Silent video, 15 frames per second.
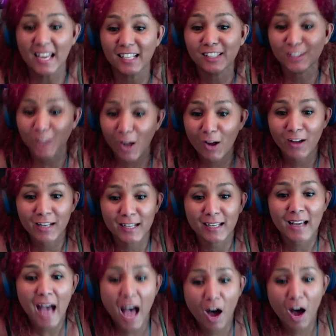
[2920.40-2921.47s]
Tony,
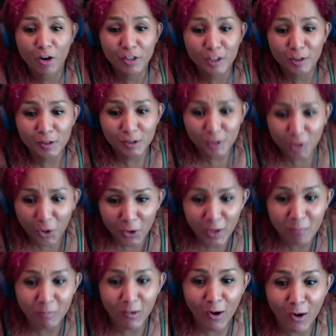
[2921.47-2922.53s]
how you
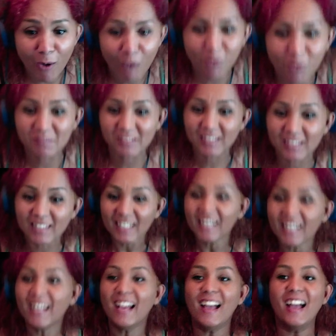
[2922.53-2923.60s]
doing, bro?
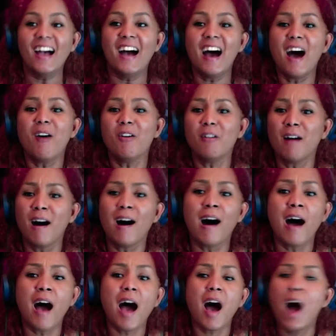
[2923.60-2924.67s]

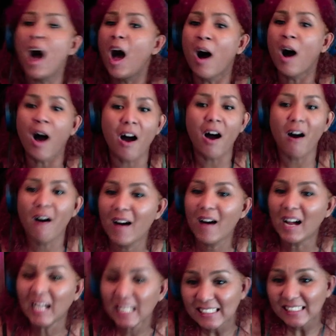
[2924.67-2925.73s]
Oh,
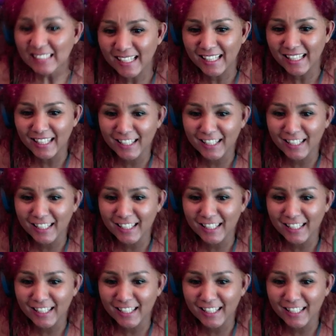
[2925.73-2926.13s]
take it